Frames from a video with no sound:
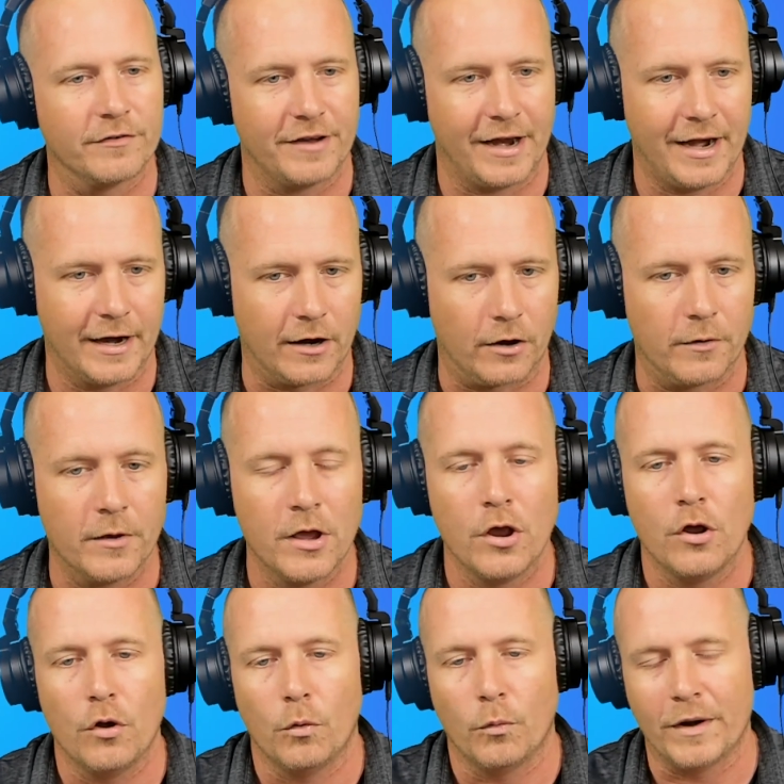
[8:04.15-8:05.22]
of air.
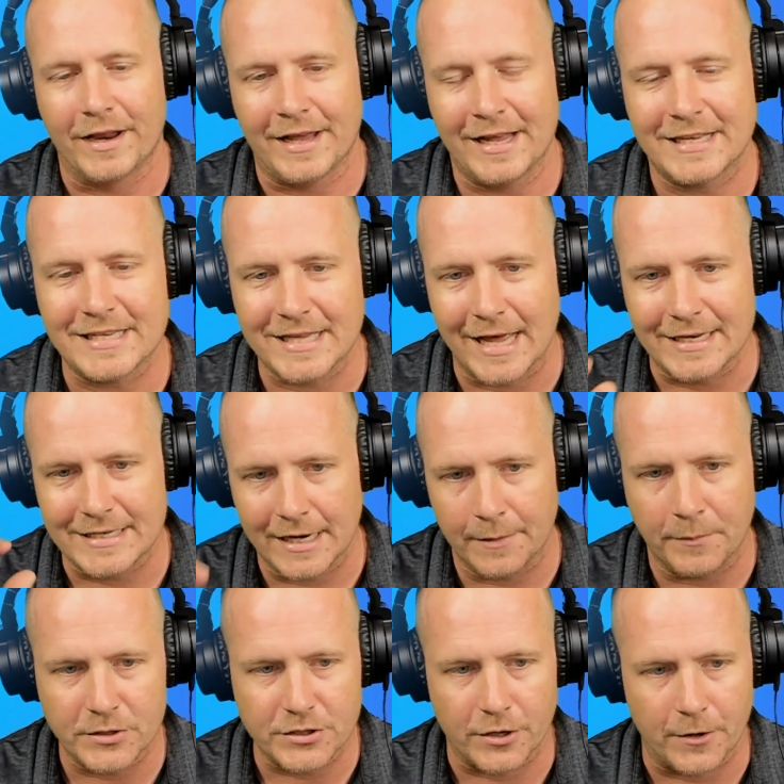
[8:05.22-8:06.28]
When it hits that
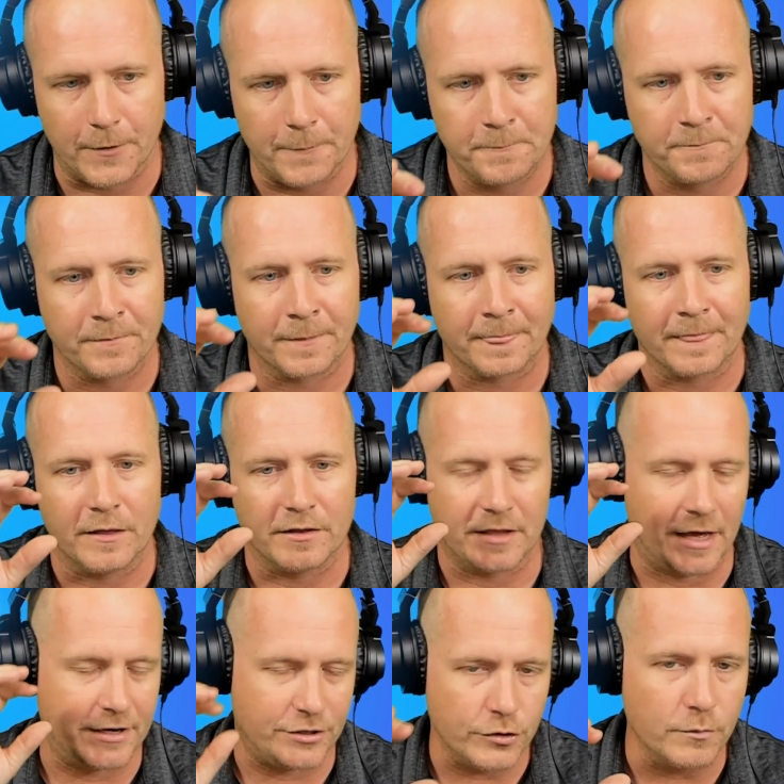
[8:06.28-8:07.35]
temperature,
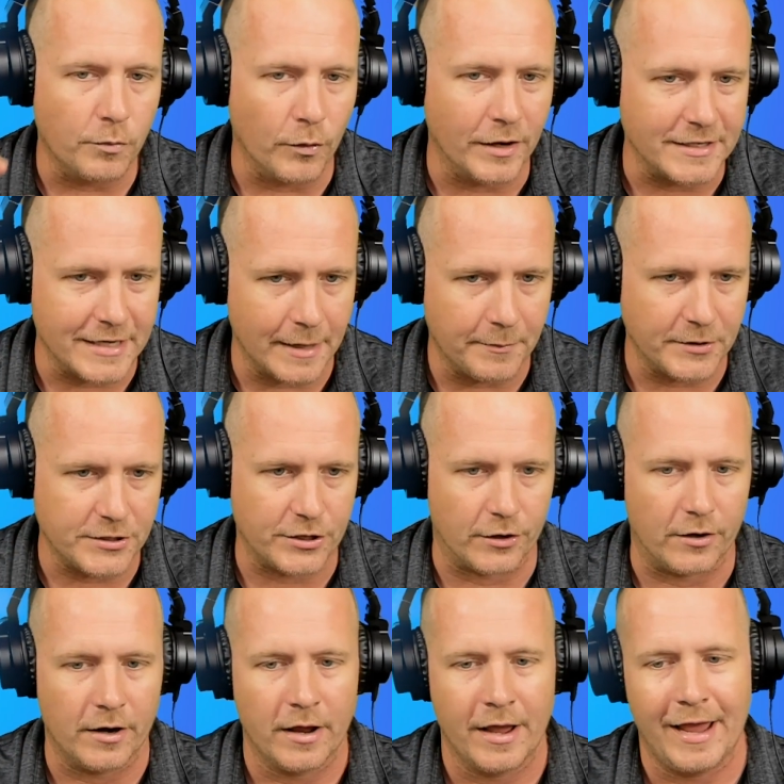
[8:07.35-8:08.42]
that dew point
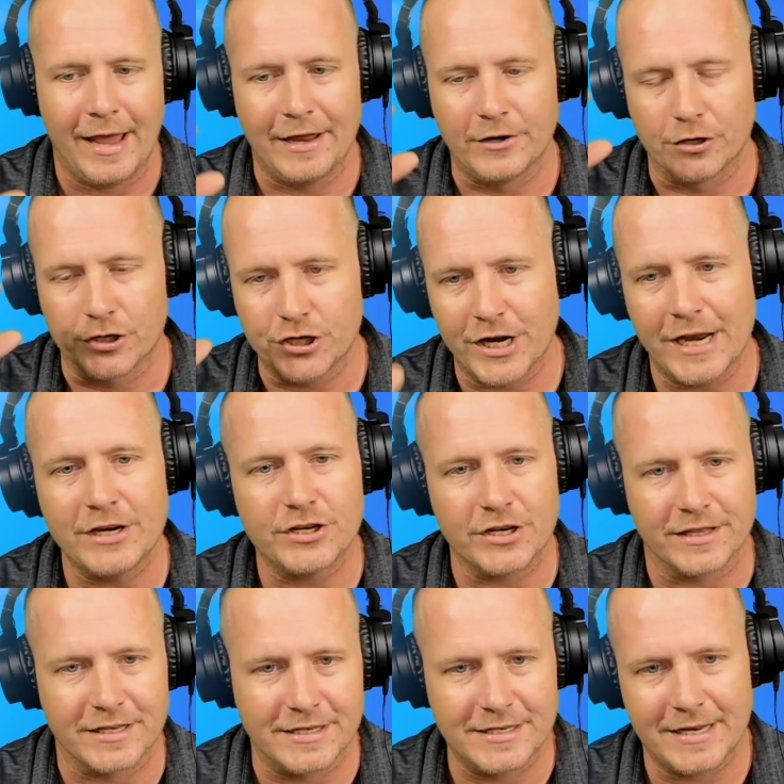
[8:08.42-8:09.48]
temperature, and you're
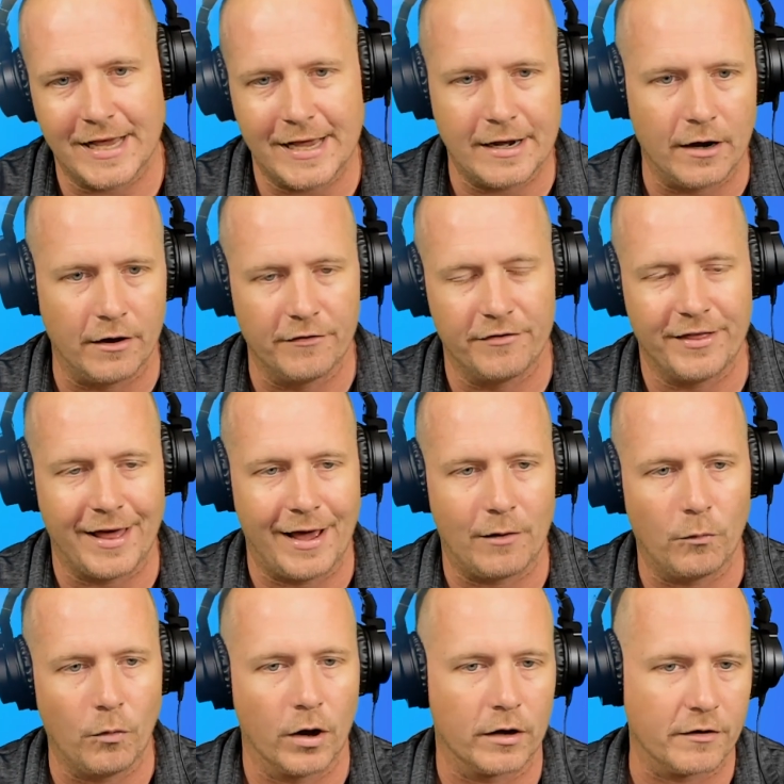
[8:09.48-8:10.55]
changing the state of
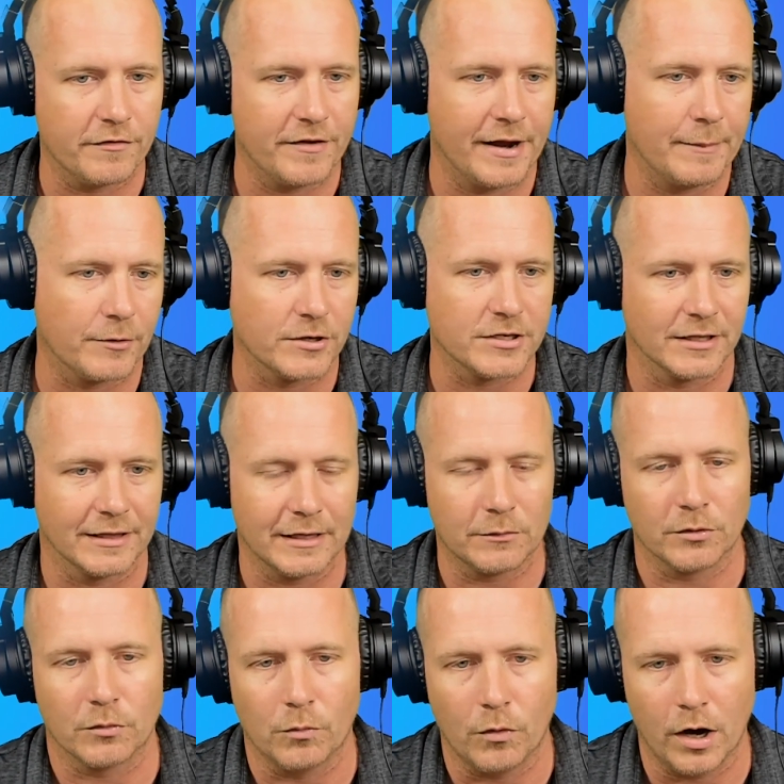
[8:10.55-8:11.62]
that water vapor to
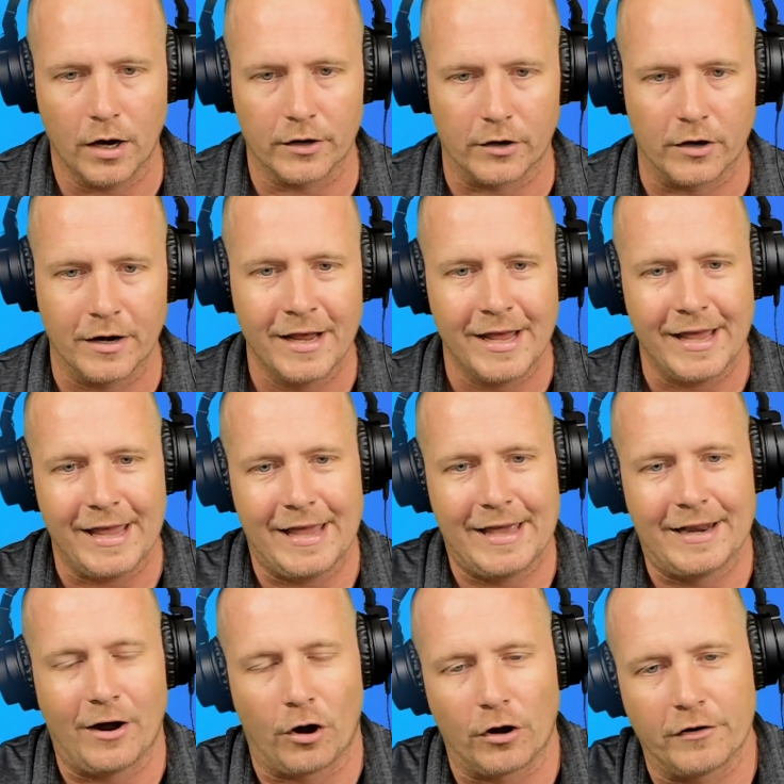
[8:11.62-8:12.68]
liquid water,
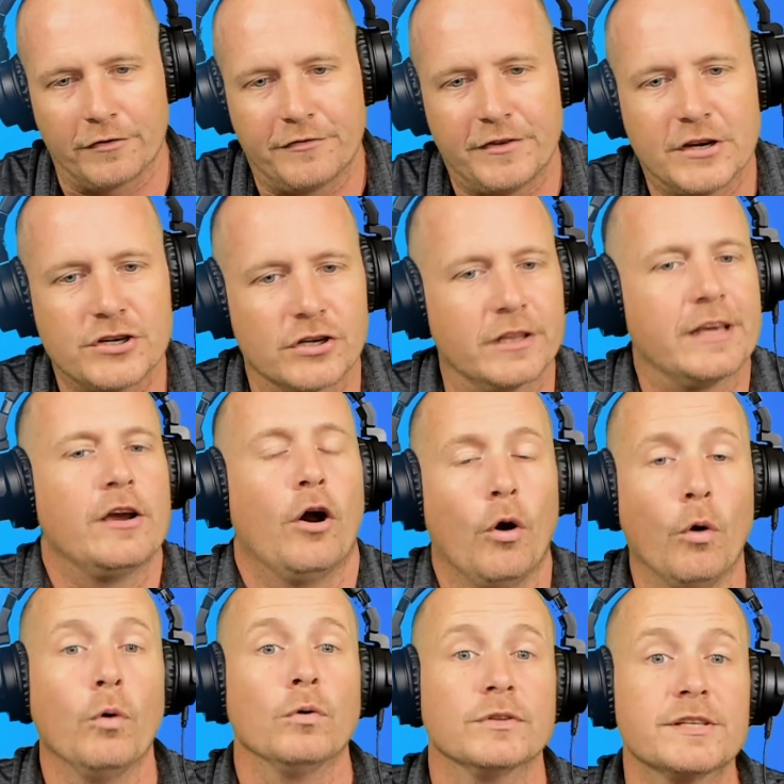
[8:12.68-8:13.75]
it artificially
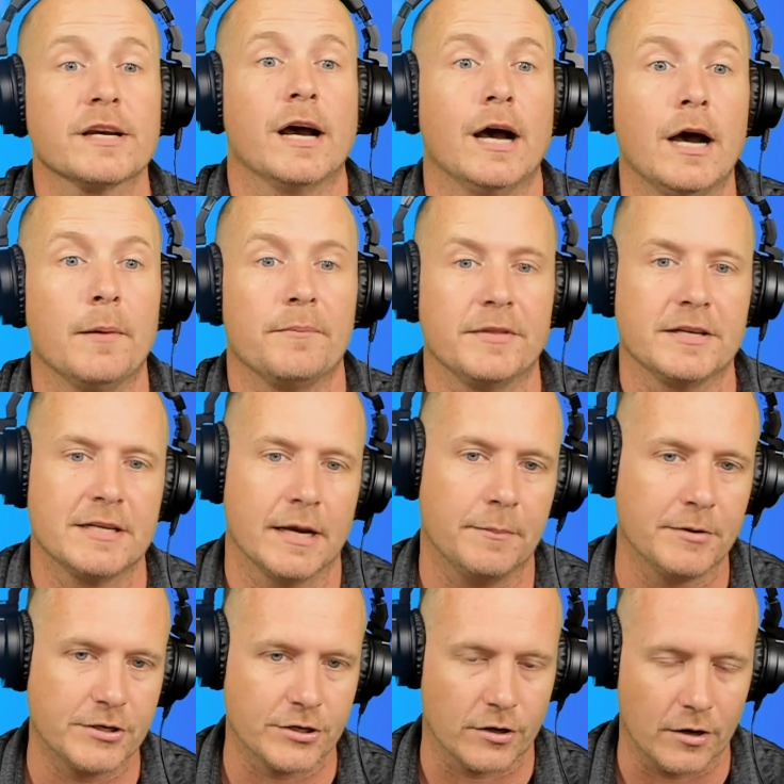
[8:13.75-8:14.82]
holds up the
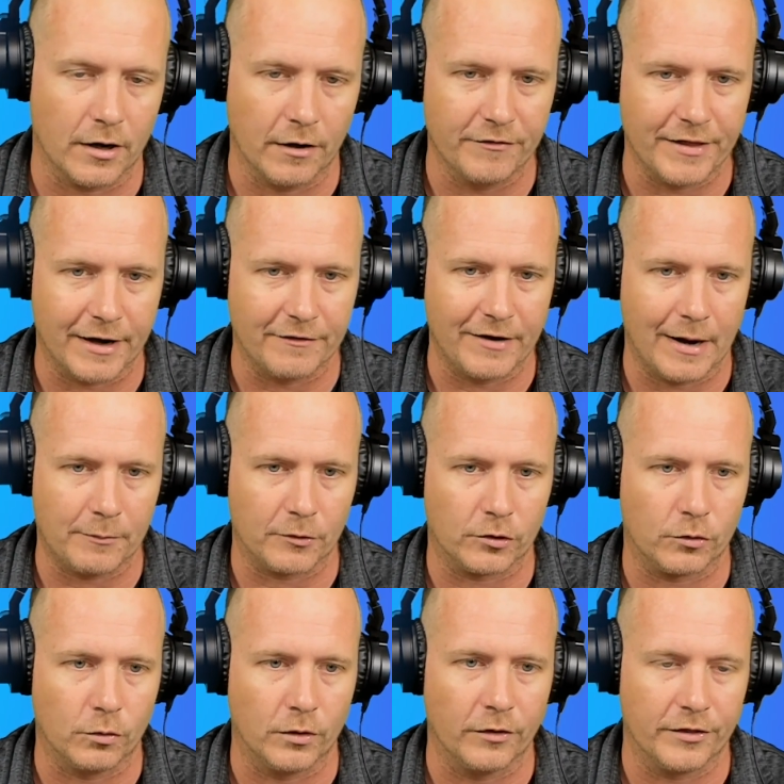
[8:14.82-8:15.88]
temperature of that evaporator
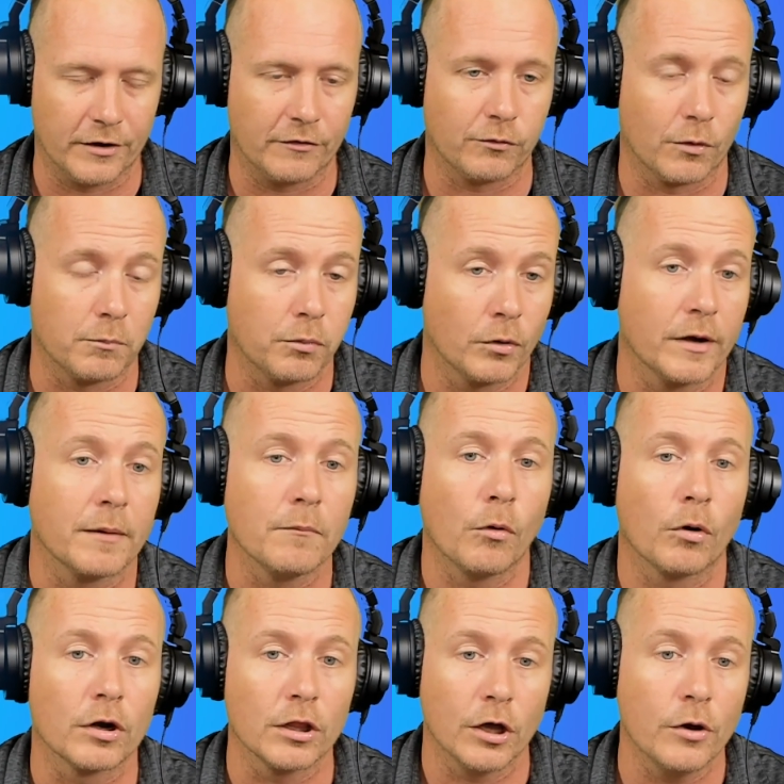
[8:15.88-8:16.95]
coil, therefore putting
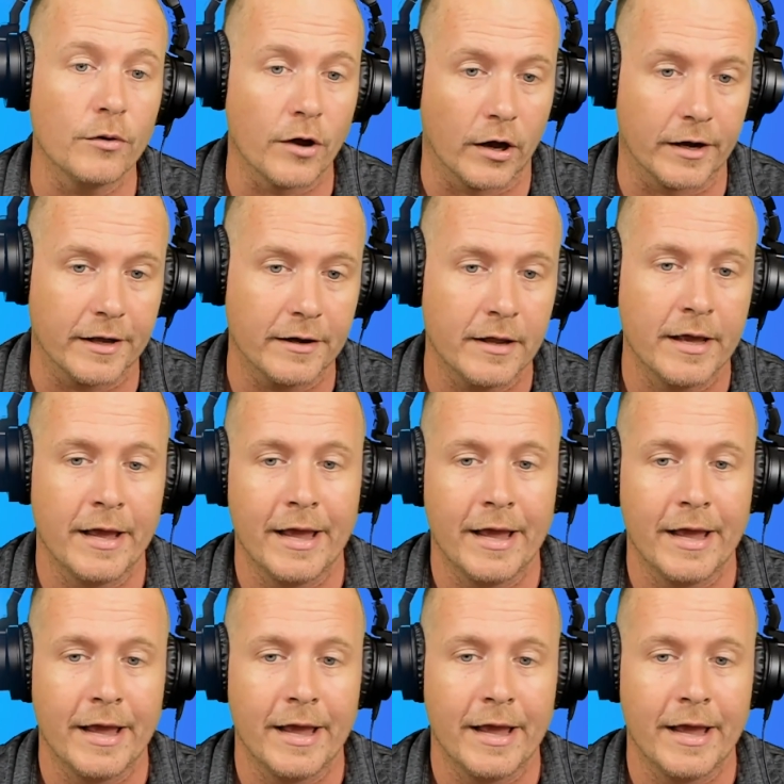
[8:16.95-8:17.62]
more load on it.